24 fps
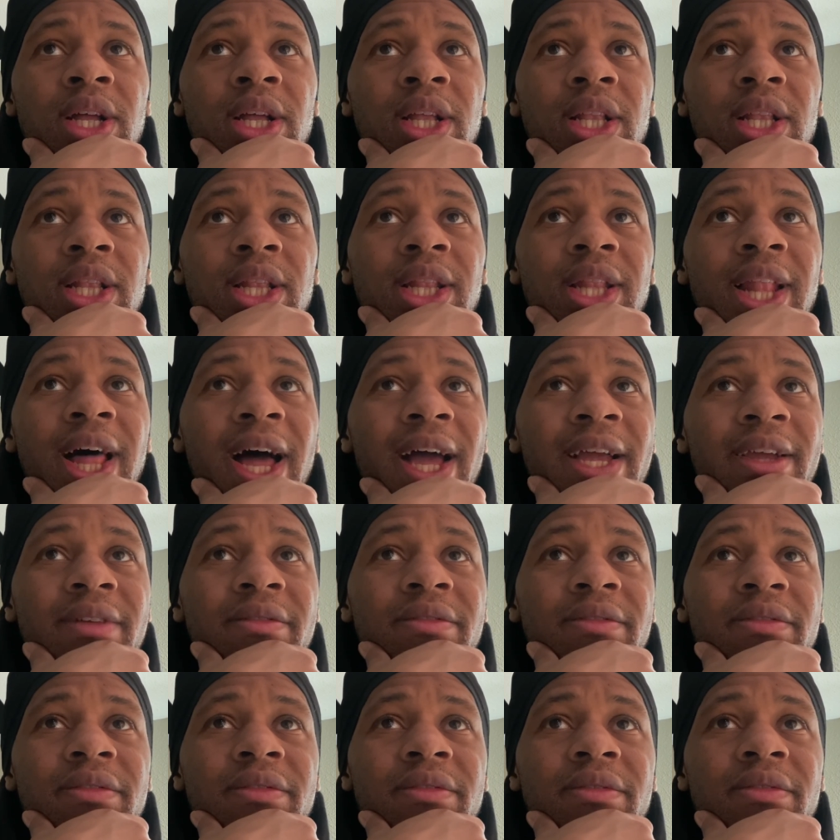
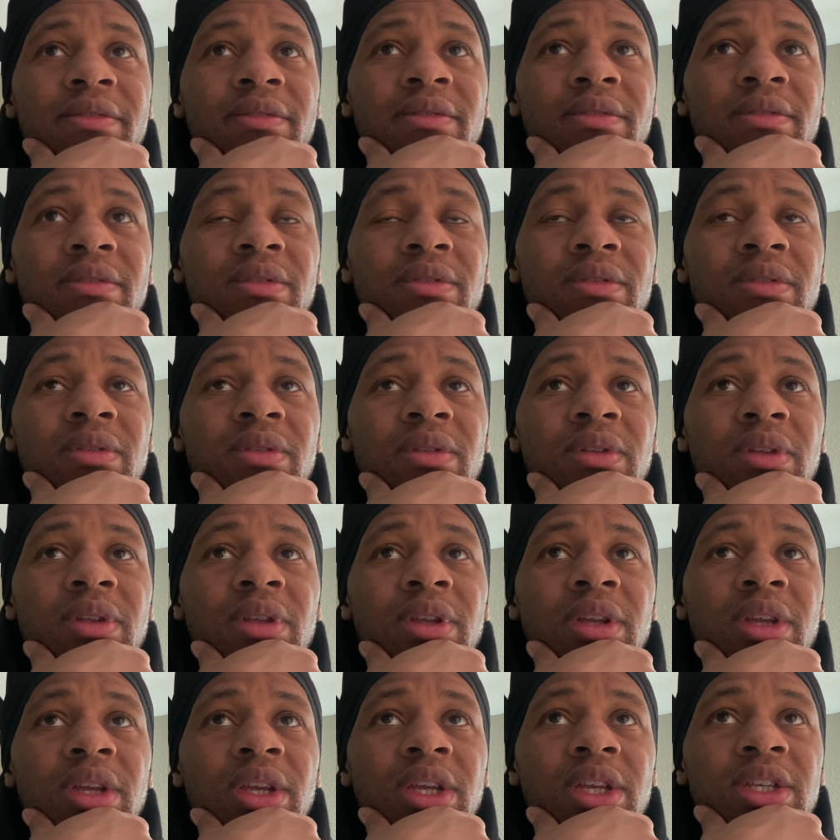Life
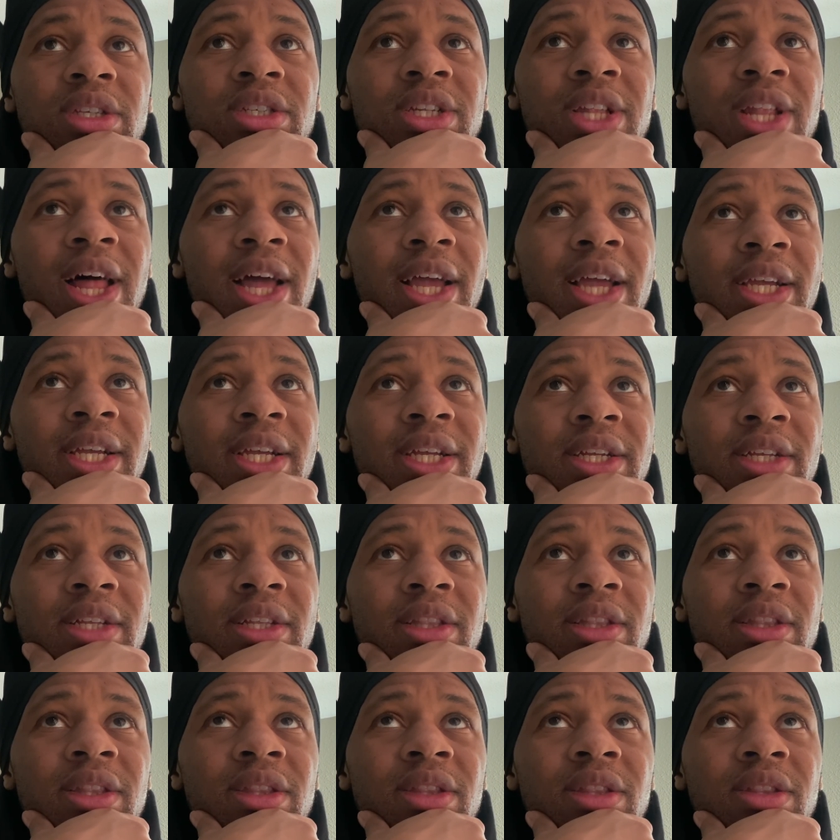is like
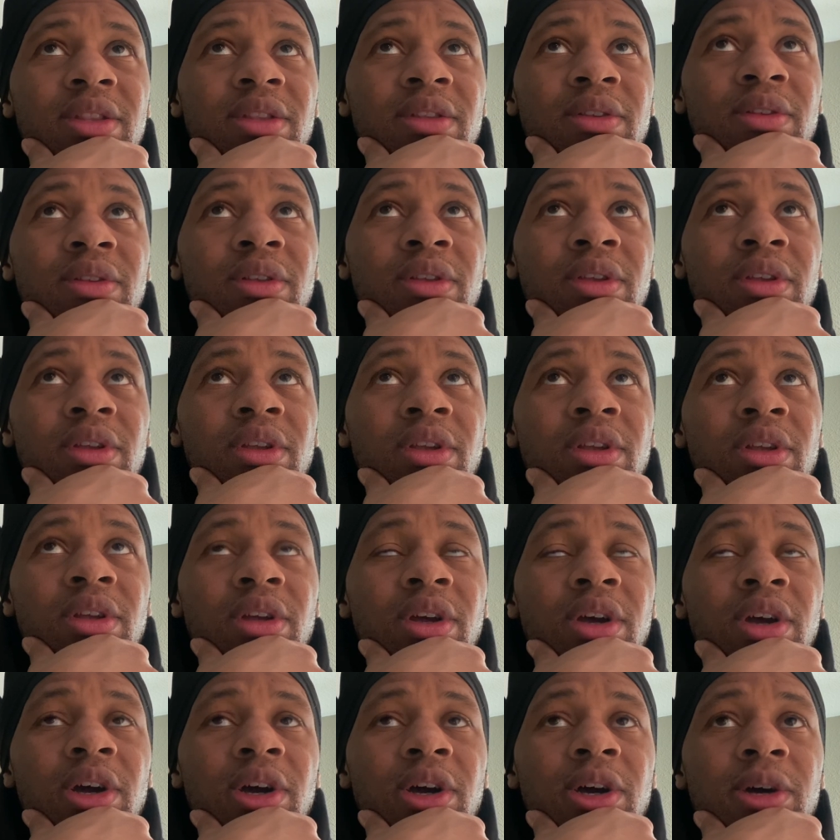
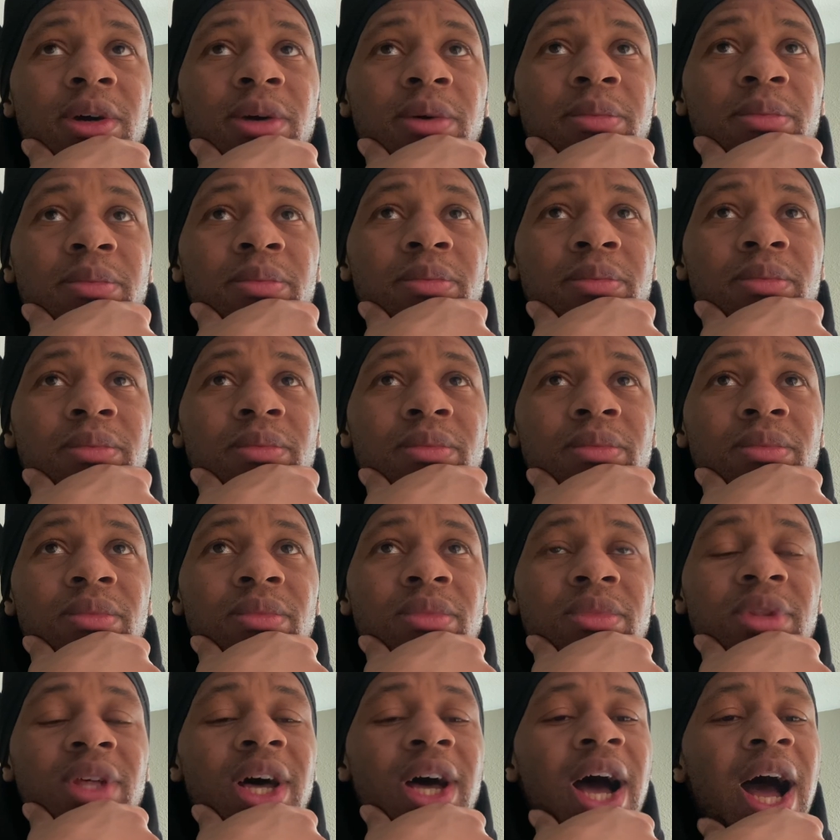
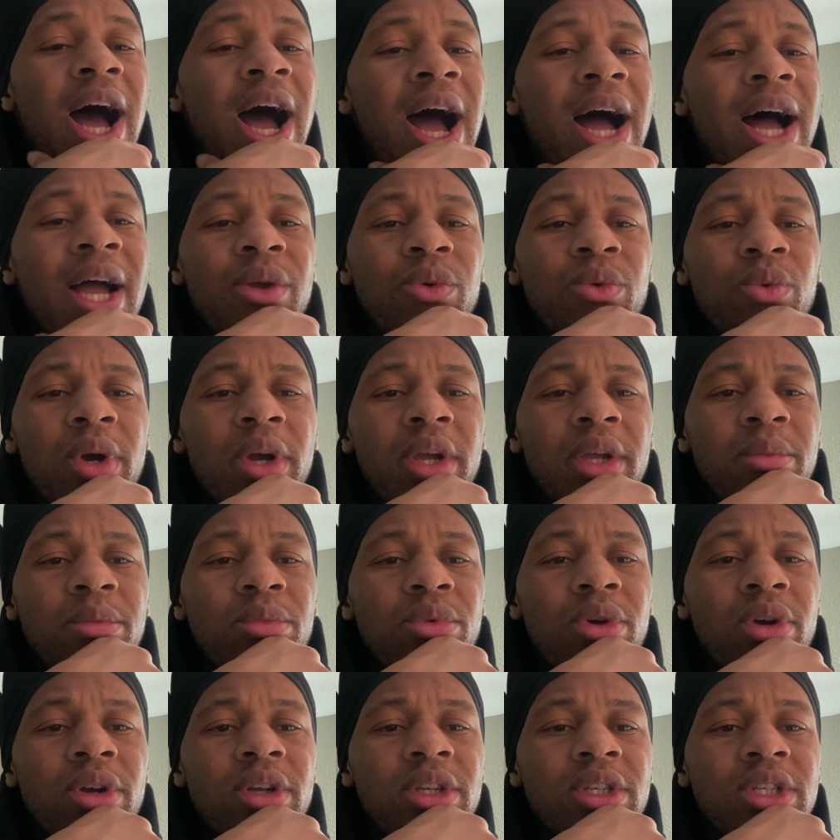the highway,
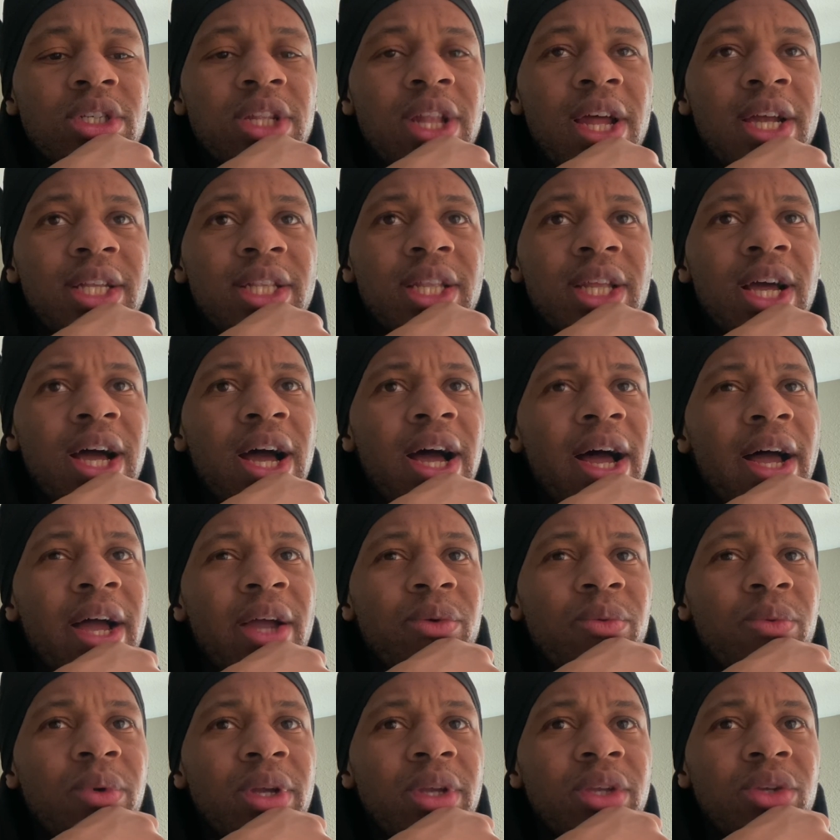bro. It's like the
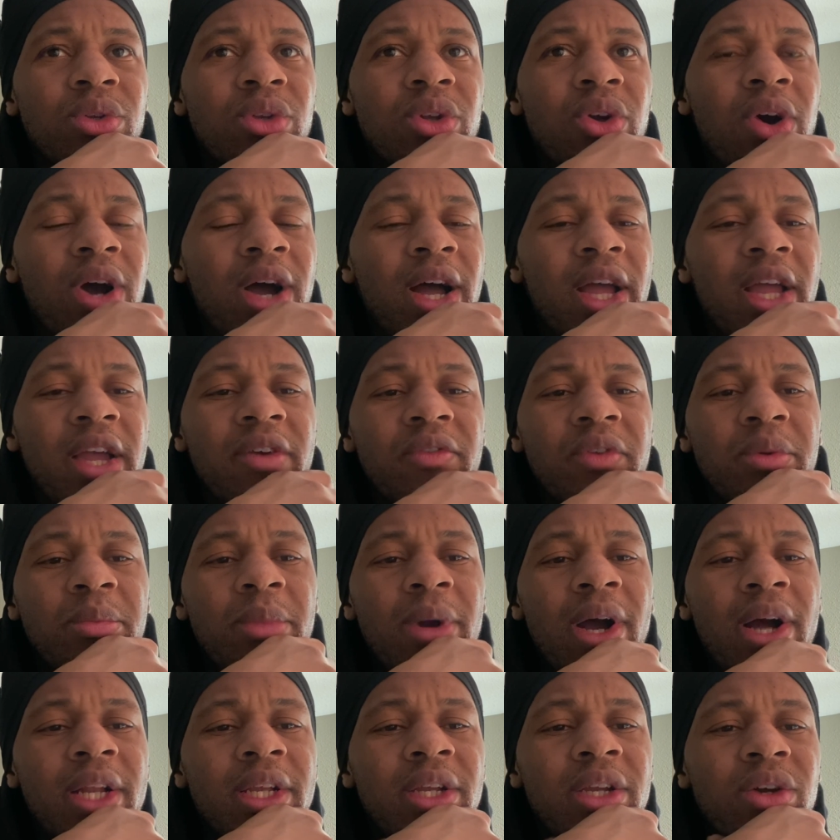highway. You know how
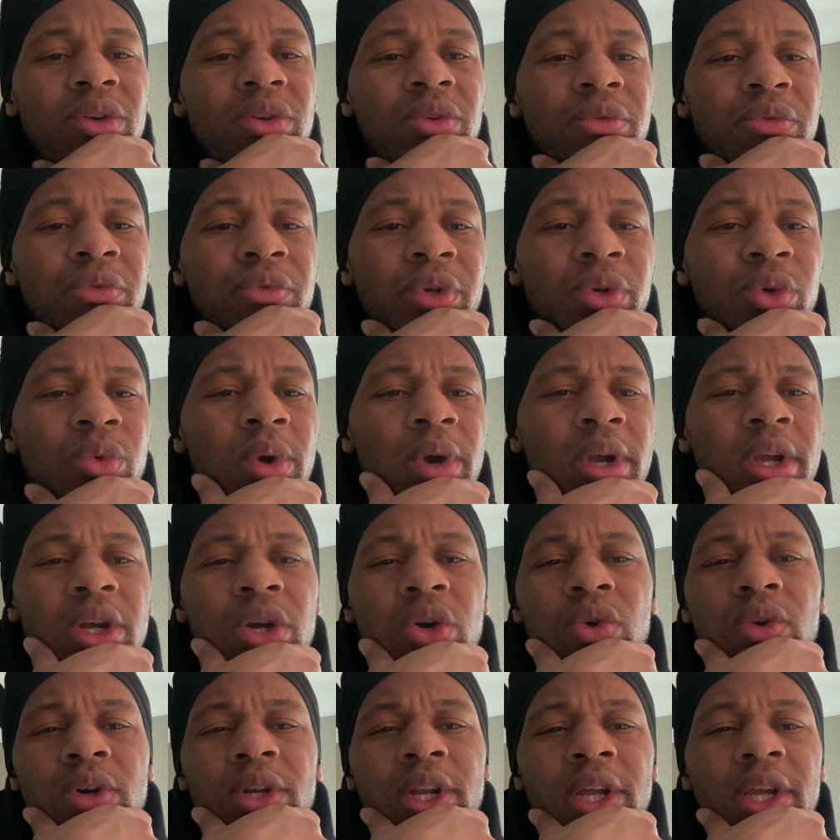everybody on the freeway
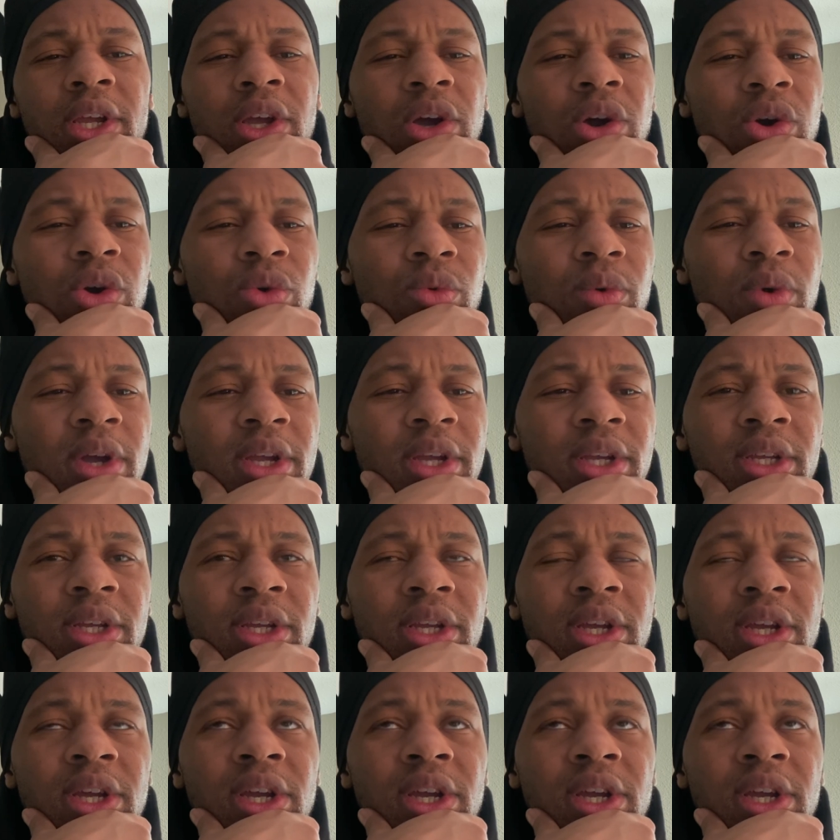going their own way?